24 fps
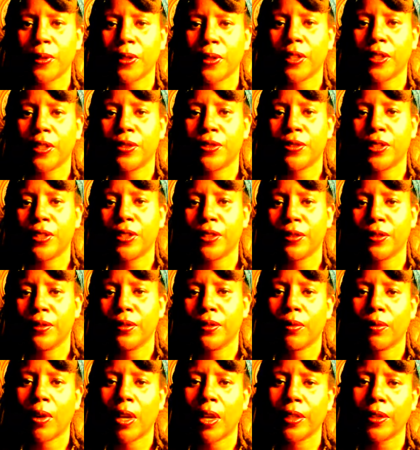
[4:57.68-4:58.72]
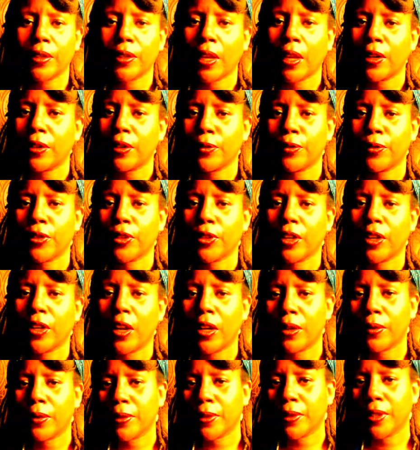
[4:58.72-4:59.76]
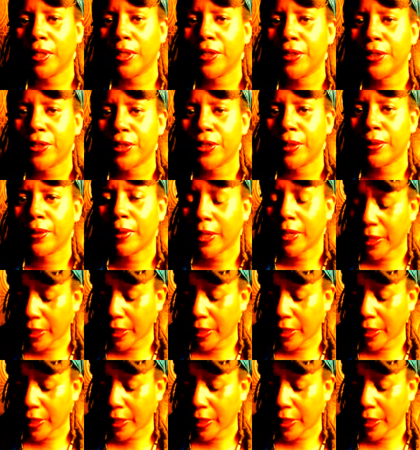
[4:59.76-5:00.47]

religion, like, I don't know if you could call it religion, I